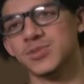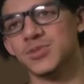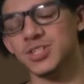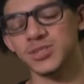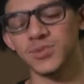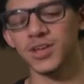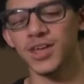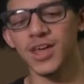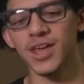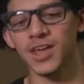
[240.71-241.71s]
seems a little cheesy, but
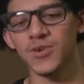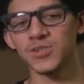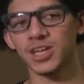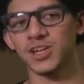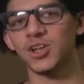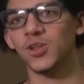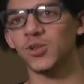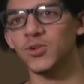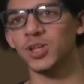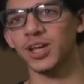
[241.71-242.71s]
it was like another
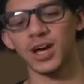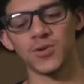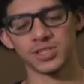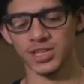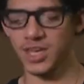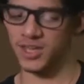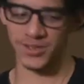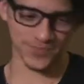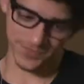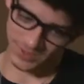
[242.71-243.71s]
clue. Like God was like,
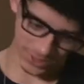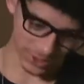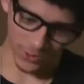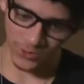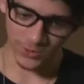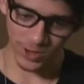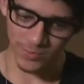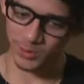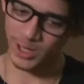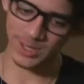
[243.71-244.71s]
hey, you're going in the right